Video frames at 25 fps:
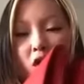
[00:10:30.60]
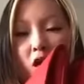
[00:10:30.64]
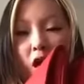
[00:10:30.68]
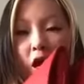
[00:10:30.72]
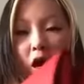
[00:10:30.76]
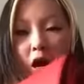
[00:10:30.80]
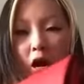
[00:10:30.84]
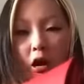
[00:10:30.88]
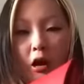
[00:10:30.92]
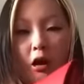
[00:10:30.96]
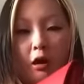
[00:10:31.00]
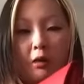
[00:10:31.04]

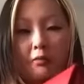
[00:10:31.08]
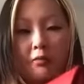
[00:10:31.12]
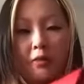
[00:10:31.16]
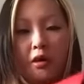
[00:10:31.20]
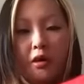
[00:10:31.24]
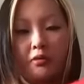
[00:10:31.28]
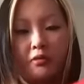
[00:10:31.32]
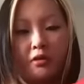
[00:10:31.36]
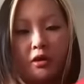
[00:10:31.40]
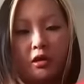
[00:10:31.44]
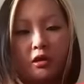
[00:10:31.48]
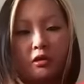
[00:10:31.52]

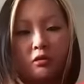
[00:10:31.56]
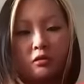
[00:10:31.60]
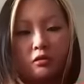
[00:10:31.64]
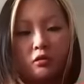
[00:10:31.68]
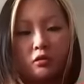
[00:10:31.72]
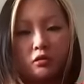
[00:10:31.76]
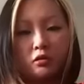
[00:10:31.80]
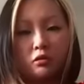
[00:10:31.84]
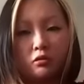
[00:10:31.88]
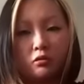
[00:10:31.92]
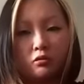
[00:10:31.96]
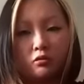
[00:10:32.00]
and then
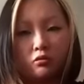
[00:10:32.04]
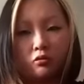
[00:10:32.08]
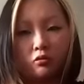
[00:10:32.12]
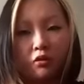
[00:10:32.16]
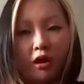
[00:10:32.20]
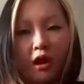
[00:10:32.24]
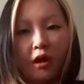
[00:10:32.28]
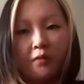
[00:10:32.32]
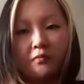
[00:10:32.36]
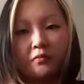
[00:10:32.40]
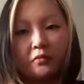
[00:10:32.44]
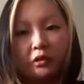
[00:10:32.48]

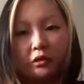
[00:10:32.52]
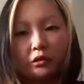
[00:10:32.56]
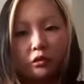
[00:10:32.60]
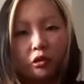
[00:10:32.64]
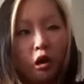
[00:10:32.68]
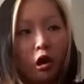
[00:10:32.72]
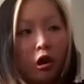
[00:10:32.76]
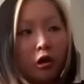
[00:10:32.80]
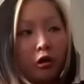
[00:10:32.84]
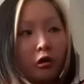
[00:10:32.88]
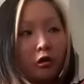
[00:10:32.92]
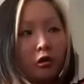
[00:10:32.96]
grab the
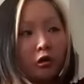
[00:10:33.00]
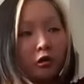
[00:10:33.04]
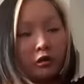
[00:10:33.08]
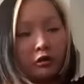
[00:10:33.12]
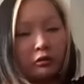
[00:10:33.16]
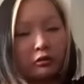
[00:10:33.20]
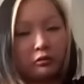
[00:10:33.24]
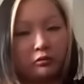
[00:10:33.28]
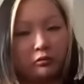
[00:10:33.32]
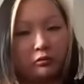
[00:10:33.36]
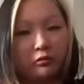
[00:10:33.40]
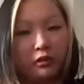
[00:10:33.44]

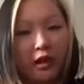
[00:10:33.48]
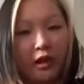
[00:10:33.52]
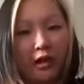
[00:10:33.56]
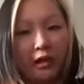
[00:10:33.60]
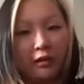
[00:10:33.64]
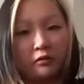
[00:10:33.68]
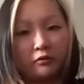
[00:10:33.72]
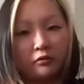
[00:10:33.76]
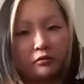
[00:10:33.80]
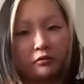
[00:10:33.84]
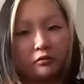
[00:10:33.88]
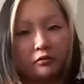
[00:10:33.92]
longer
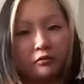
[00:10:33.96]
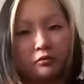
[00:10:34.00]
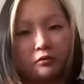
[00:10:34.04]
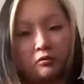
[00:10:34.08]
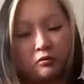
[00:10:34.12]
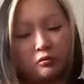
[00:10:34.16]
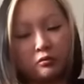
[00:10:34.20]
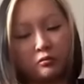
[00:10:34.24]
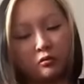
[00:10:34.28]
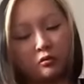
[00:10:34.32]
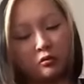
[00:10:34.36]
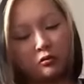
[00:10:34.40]
length
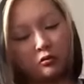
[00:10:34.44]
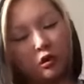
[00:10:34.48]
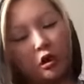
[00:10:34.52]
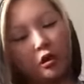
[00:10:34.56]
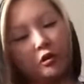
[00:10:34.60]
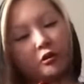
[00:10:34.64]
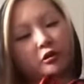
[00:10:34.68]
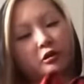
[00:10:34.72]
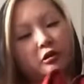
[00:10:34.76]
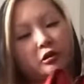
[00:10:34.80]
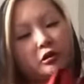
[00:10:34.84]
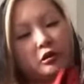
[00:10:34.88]
or
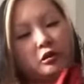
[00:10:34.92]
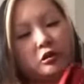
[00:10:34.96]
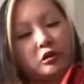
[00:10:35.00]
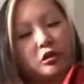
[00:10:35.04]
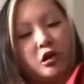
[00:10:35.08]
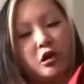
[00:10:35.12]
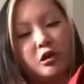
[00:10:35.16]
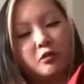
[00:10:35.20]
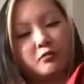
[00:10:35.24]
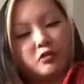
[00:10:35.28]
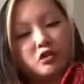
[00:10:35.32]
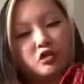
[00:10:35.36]
longer
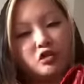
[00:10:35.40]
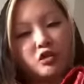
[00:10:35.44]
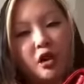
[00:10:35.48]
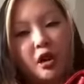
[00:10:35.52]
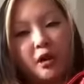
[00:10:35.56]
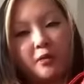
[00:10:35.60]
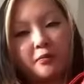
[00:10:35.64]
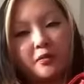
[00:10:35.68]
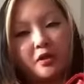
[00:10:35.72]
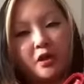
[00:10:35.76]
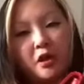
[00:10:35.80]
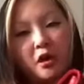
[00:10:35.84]

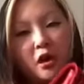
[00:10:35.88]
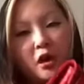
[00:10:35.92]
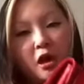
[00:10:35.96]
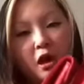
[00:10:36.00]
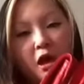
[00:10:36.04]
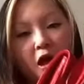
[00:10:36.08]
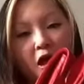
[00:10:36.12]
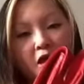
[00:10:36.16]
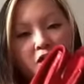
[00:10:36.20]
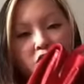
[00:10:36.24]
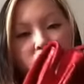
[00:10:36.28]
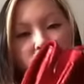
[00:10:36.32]
strap
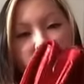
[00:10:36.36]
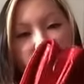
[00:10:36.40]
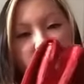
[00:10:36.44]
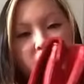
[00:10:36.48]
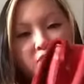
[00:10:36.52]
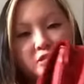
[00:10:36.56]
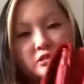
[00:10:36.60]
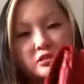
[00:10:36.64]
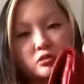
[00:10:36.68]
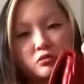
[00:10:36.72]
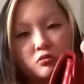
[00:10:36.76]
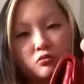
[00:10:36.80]
and
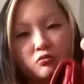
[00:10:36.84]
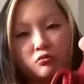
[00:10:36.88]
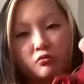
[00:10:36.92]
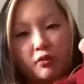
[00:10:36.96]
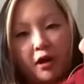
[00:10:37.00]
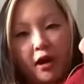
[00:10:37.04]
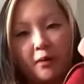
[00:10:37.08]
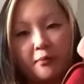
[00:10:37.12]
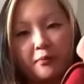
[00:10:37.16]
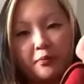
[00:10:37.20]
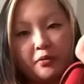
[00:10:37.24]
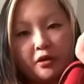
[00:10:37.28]
just
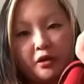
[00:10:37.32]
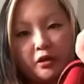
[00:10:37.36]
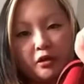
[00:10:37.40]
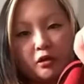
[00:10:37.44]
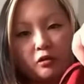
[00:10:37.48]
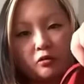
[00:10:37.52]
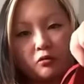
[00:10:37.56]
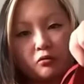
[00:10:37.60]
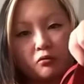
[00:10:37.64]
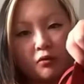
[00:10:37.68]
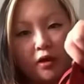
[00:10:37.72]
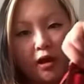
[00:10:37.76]
wrap it
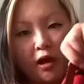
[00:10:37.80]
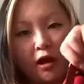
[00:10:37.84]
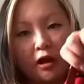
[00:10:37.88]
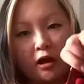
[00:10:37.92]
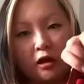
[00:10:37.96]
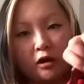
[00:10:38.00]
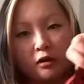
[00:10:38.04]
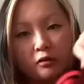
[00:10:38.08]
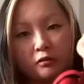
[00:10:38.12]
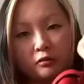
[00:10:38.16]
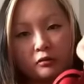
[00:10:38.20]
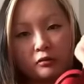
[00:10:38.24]

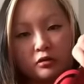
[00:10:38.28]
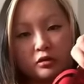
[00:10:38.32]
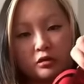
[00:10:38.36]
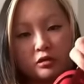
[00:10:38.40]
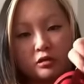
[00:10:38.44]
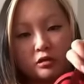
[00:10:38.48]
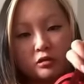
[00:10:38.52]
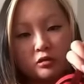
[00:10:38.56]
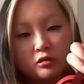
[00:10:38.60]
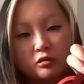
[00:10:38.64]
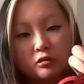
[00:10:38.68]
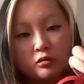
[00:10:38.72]

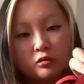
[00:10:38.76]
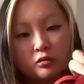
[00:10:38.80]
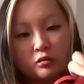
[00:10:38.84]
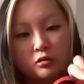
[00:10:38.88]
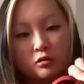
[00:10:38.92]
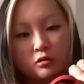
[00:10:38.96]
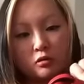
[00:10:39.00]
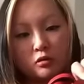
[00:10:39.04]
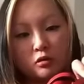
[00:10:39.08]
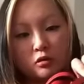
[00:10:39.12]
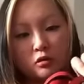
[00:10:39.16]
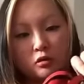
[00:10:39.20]
around
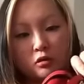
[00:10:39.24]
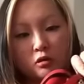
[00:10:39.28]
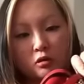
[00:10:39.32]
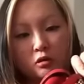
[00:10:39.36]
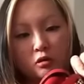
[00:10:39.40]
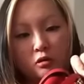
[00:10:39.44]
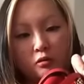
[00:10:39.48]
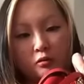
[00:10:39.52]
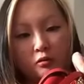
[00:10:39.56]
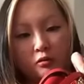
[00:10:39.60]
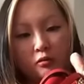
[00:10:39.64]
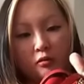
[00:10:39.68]

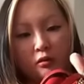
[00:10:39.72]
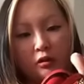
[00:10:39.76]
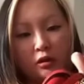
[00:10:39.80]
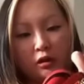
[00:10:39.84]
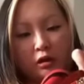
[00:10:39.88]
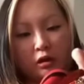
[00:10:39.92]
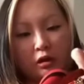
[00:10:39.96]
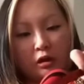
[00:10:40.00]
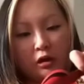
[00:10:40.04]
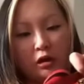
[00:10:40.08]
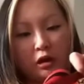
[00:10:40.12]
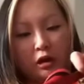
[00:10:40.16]

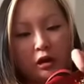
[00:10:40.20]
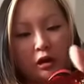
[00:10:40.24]
the